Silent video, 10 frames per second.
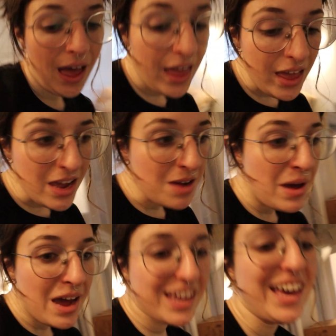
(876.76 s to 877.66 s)
Hi, I'm
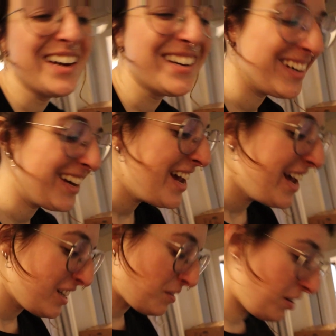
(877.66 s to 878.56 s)
back.
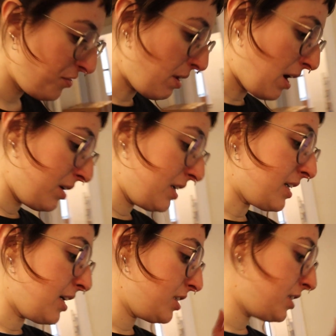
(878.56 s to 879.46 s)
It's been a few hours.
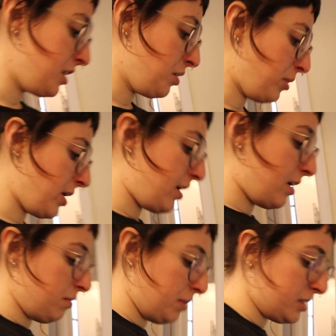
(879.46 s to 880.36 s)
I just took a break
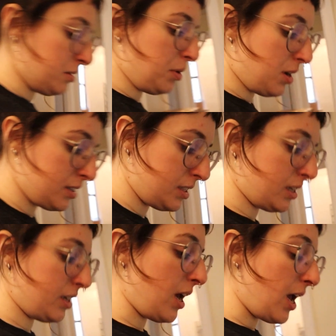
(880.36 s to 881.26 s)
and made some
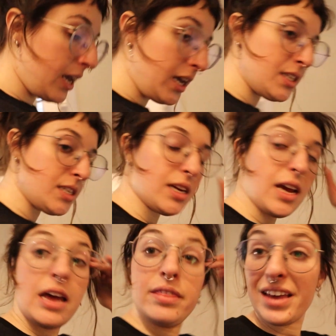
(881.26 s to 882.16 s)
pasta and ate,
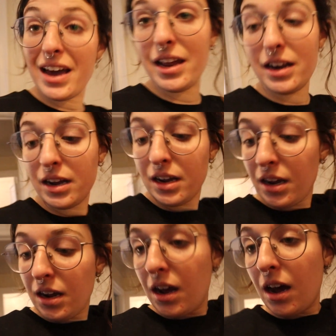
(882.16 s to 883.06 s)
and then
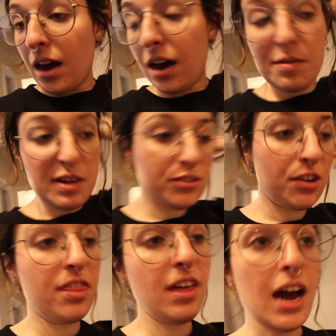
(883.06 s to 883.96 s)

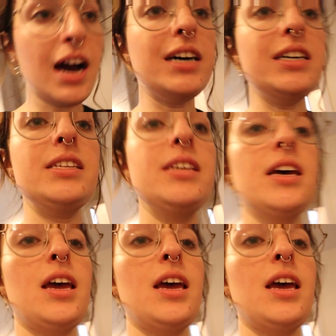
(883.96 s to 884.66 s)
after that